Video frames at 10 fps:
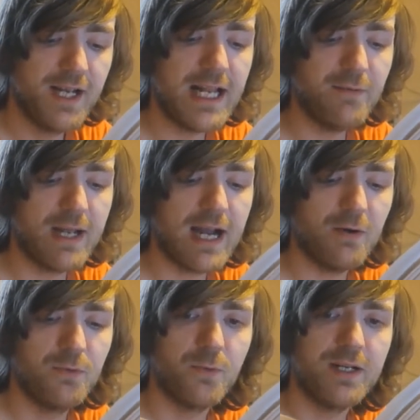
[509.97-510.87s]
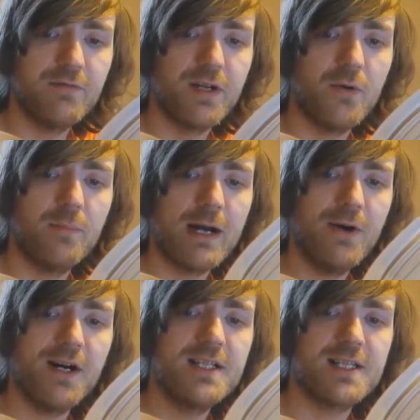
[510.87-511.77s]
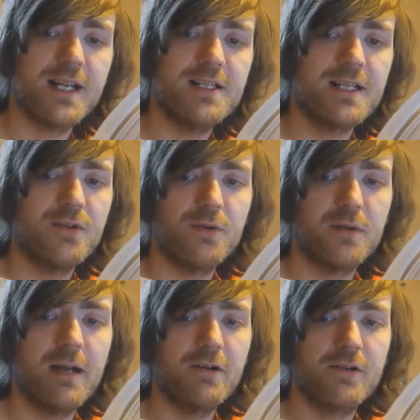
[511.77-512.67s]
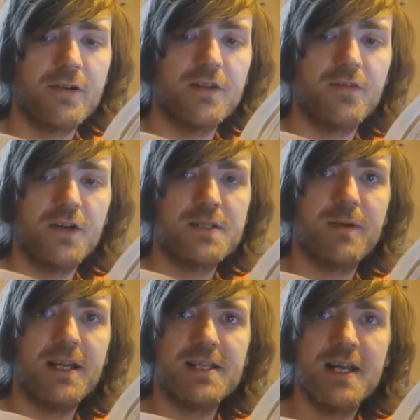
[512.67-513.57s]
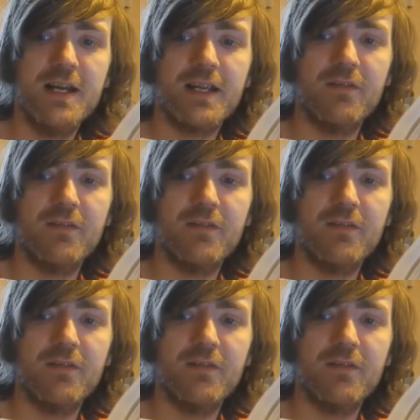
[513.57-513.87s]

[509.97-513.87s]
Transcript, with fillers: and anyway, how would one even go about isolating North America in the first place,